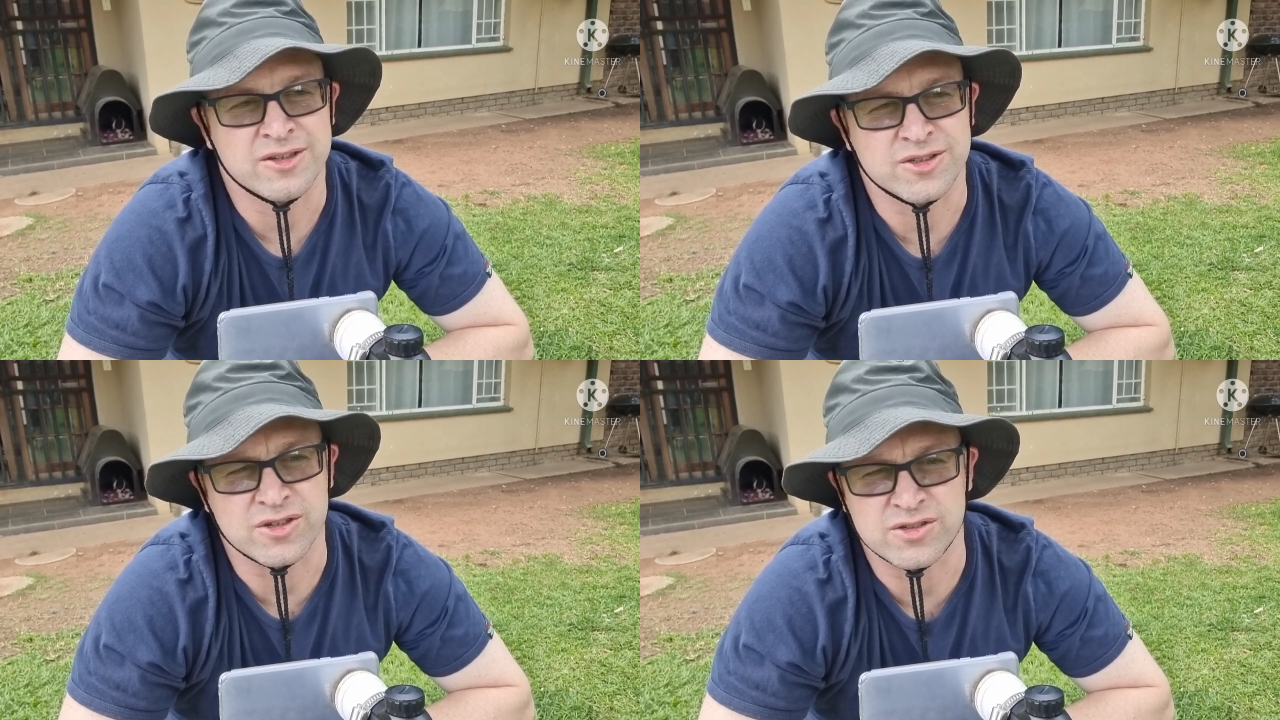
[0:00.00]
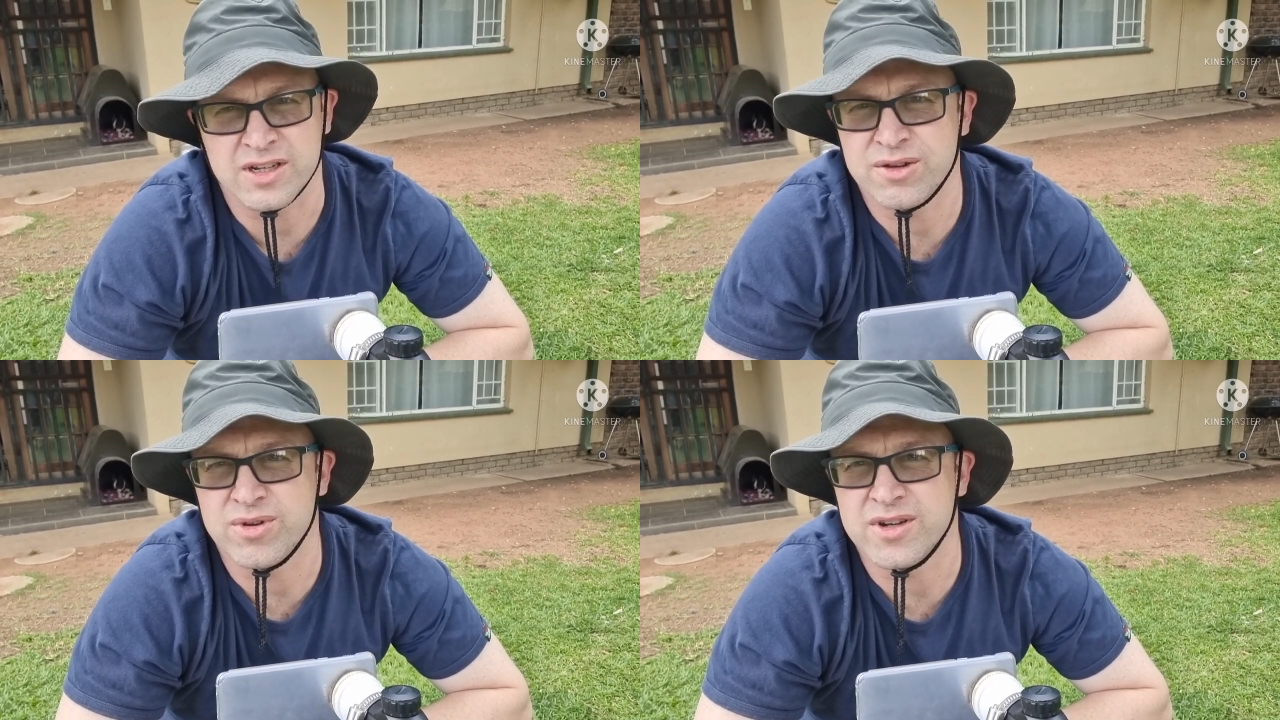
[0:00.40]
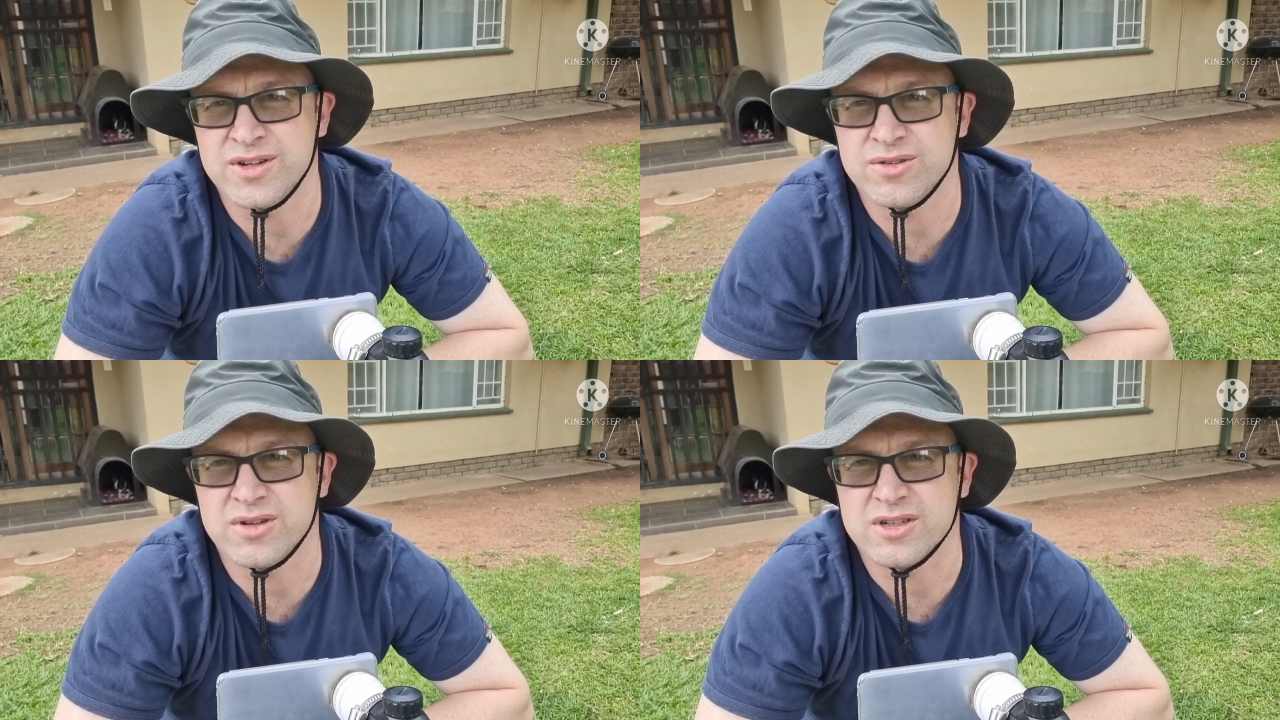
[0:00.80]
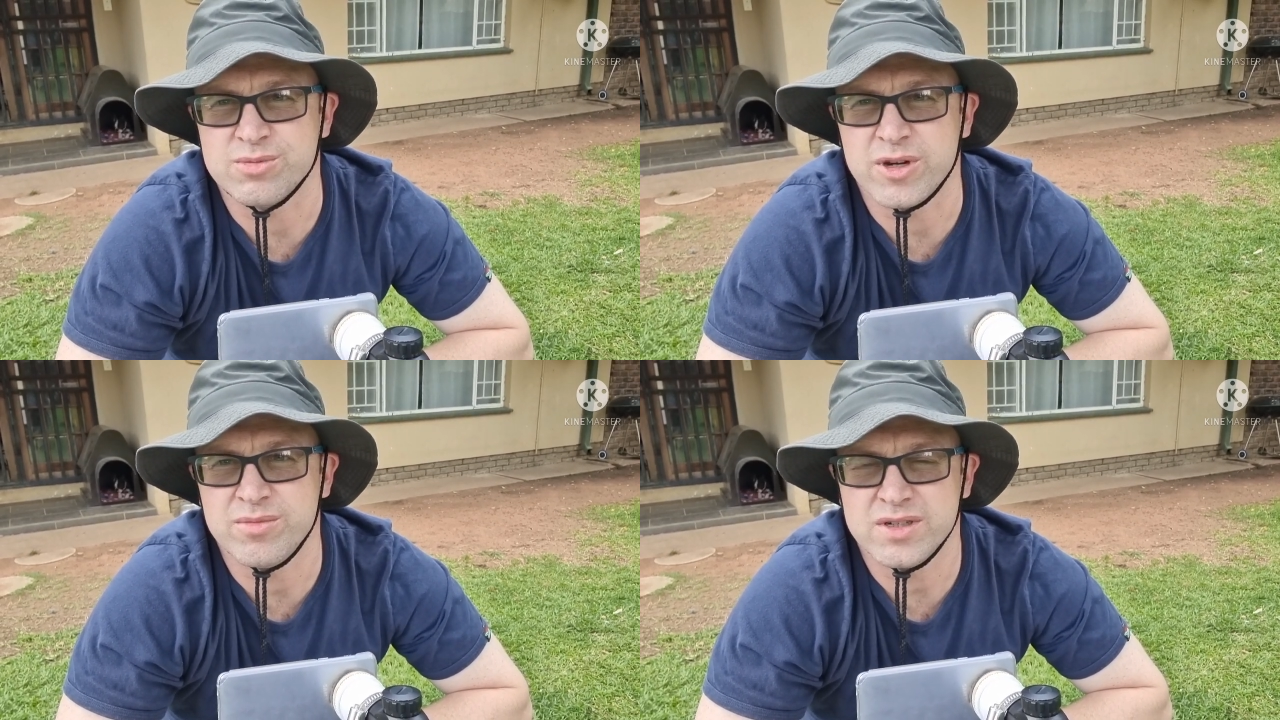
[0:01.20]
So today we're going to do an
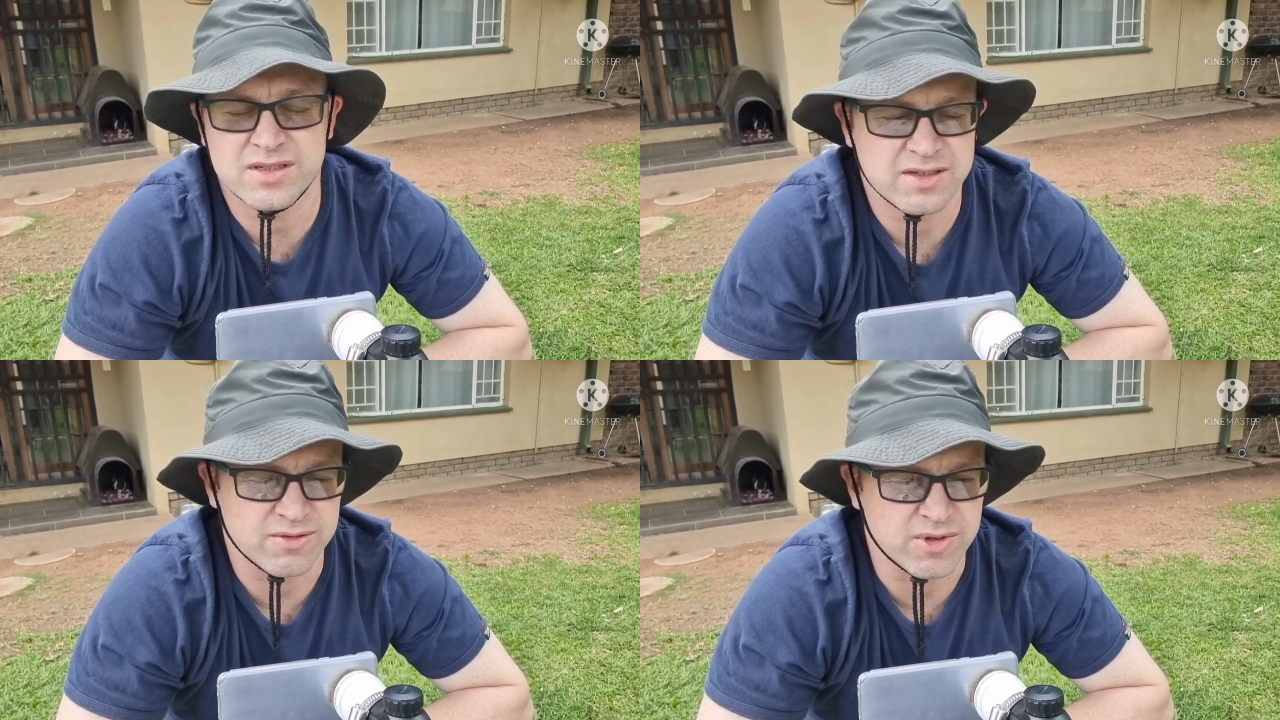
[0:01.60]
experiment.